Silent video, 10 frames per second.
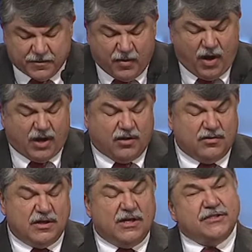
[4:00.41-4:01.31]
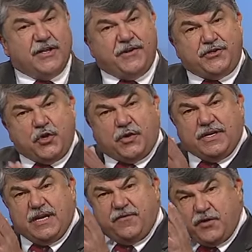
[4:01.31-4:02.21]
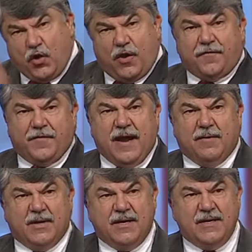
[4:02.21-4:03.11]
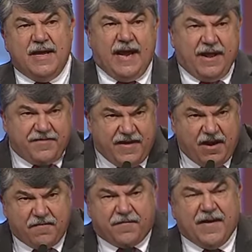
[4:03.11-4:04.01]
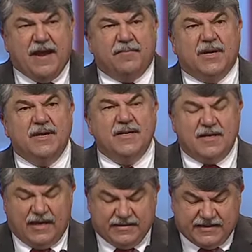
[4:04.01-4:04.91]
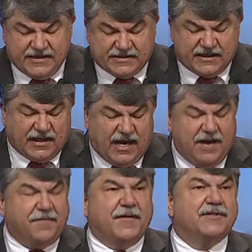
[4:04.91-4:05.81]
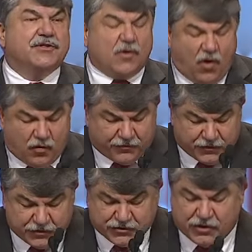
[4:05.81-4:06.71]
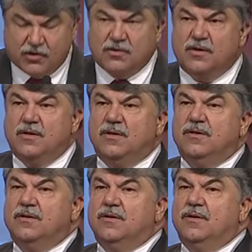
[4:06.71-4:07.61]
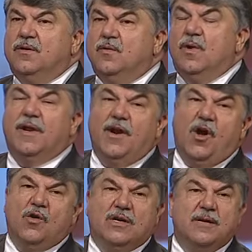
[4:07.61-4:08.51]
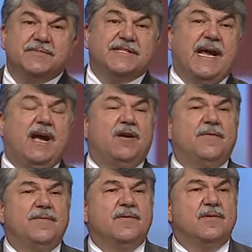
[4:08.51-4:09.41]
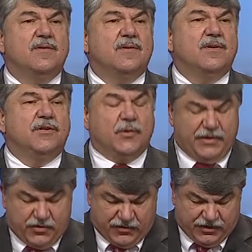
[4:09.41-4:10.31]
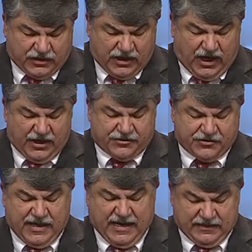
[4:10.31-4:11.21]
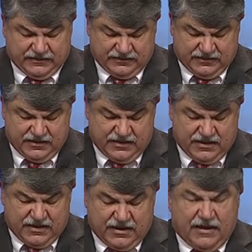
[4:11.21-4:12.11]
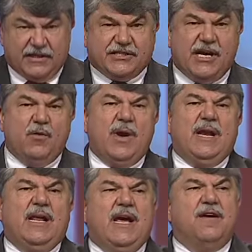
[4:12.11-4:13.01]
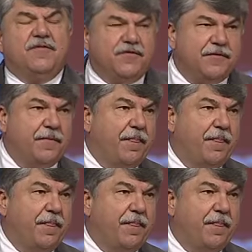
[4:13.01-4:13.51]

tomorrow so that you can give your family and their family a decent life and a strong future, well, it all comes down to a union contract. You see, we live